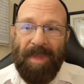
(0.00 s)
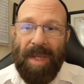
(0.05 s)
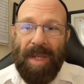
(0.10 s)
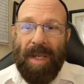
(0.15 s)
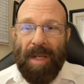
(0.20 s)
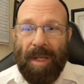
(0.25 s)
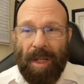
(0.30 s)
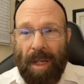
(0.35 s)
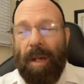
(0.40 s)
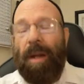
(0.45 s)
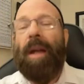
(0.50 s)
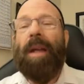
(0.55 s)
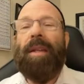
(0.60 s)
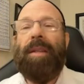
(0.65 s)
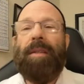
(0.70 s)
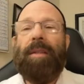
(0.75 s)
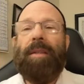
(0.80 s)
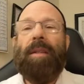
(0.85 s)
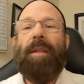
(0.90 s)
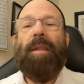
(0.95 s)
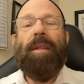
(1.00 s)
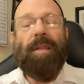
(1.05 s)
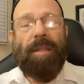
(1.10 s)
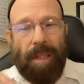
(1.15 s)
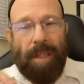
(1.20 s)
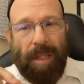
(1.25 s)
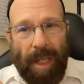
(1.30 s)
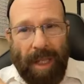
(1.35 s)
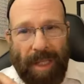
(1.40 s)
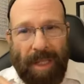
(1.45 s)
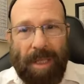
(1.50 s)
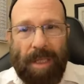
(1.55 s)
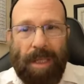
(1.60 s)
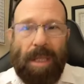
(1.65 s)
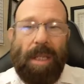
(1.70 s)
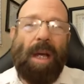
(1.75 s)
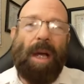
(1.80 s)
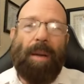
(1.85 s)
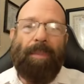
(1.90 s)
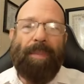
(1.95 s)
All right, tonight's
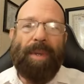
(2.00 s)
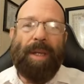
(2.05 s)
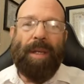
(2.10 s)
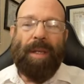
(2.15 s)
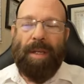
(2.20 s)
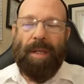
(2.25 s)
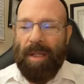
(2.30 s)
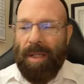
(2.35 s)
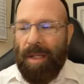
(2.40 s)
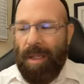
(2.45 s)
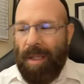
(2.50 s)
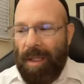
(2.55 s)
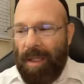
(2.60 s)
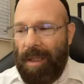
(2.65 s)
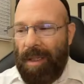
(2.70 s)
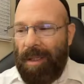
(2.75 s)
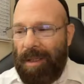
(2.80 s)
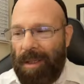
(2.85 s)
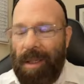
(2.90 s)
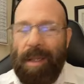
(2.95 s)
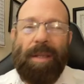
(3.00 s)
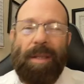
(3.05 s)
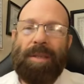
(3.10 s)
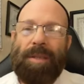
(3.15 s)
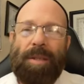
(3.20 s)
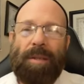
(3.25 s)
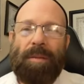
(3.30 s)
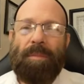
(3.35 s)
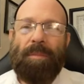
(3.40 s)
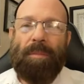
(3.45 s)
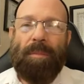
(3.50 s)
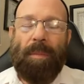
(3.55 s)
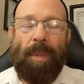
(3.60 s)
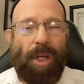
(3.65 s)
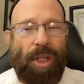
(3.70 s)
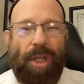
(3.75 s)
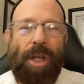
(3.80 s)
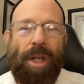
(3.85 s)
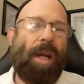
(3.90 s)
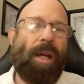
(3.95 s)
topic is
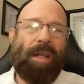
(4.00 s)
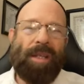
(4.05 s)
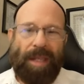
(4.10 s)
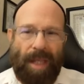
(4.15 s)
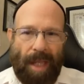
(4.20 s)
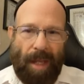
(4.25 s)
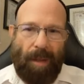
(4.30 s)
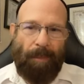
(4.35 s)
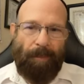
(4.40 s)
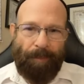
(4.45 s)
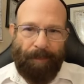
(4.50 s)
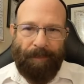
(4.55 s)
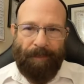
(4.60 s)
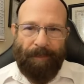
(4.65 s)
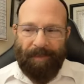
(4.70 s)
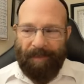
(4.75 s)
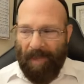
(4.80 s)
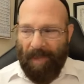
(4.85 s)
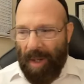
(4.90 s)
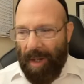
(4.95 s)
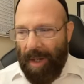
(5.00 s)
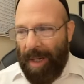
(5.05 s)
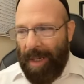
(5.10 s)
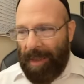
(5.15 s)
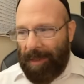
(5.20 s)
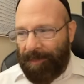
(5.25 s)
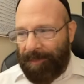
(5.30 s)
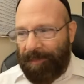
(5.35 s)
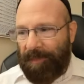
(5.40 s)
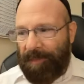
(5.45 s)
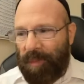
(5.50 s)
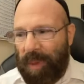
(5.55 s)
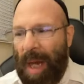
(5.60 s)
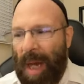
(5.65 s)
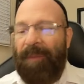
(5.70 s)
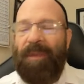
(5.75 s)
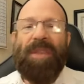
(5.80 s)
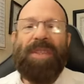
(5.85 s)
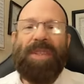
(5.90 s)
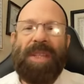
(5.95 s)
Mashiach Now. All right,
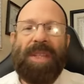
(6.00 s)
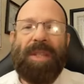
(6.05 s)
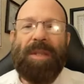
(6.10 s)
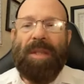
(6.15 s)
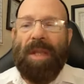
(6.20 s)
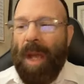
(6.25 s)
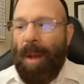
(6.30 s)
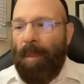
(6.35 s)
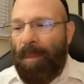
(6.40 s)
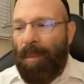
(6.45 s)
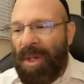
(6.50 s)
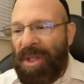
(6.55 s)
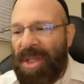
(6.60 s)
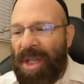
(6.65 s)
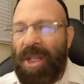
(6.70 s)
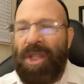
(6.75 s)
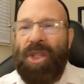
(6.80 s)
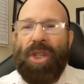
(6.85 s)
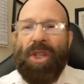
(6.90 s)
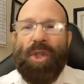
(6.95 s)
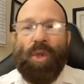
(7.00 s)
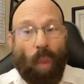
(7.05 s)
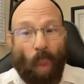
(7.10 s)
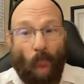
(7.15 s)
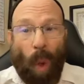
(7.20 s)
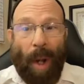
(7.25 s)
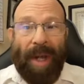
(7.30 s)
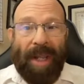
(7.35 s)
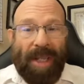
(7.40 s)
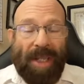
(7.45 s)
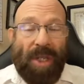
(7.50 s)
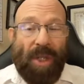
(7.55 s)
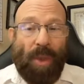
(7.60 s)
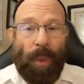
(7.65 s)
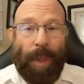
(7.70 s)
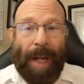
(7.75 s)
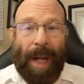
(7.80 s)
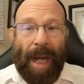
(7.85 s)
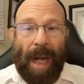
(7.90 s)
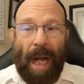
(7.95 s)
prophecies, predictions, warnings is
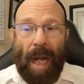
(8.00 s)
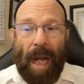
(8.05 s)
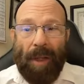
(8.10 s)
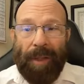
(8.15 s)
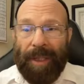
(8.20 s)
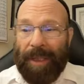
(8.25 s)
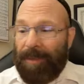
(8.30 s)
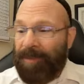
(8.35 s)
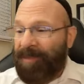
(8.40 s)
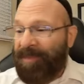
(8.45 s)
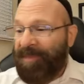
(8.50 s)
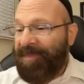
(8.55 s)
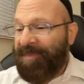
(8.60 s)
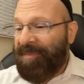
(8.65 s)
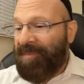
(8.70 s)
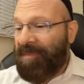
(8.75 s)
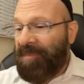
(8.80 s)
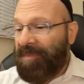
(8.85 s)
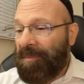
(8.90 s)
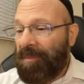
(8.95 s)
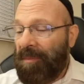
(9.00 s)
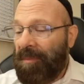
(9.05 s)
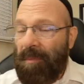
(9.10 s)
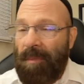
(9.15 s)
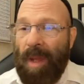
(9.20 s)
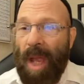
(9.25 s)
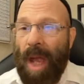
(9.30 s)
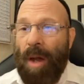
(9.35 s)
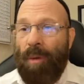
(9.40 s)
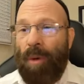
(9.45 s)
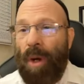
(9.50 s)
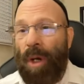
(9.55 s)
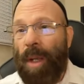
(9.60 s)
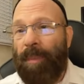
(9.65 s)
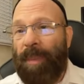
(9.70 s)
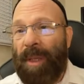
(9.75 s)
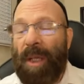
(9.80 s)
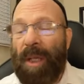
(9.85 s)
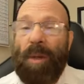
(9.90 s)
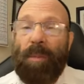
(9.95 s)
what I called it. I wrote
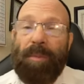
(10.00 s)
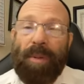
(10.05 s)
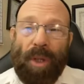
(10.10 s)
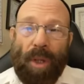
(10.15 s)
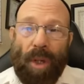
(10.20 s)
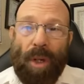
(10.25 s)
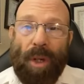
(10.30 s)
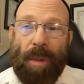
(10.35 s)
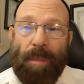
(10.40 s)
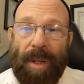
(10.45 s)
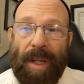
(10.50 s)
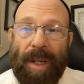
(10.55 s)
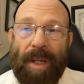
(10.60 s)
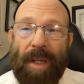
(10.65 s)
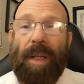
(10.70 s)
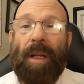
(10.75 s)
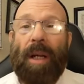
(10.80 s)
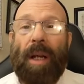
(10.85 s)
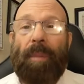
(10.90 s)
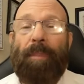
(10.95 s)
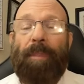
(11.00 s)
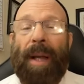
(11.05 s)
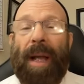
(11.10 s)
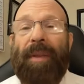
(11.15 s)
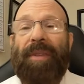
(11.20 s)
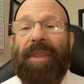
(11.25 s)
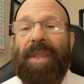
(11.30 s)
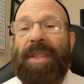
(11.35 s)
up a little blurb about this